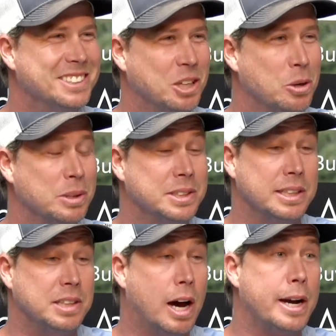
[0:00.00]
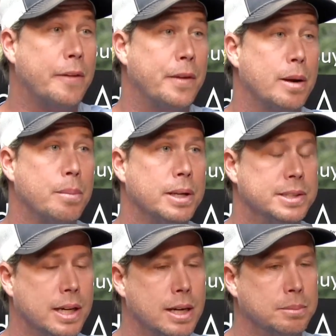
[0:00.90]
so it's it's hot out there,
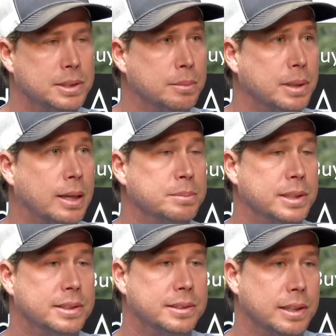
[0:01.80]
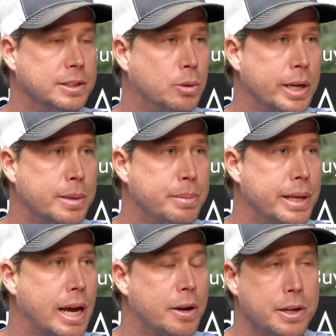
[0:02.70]
but um, sometimes it's it's great to
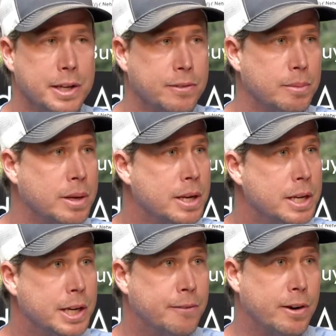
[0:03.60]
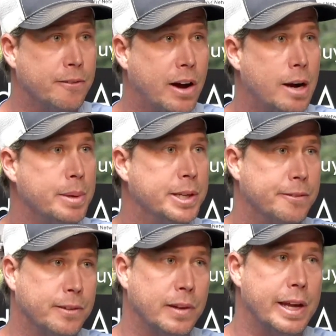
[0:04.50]
be out in a different different environment,
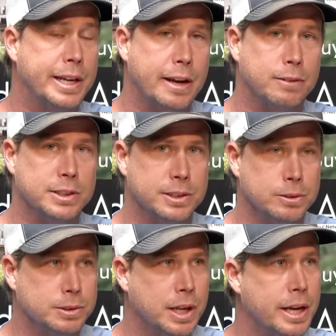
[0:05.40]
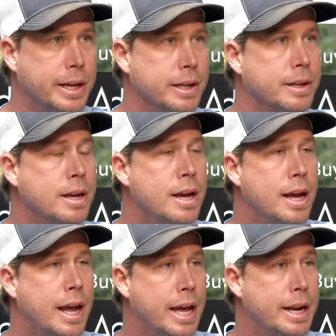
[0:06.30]
different lake every single day, and
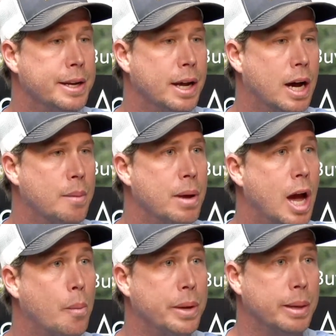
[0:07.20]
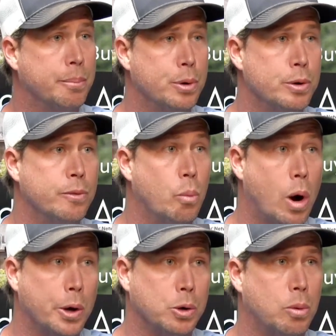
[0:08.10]
and um, helping improve water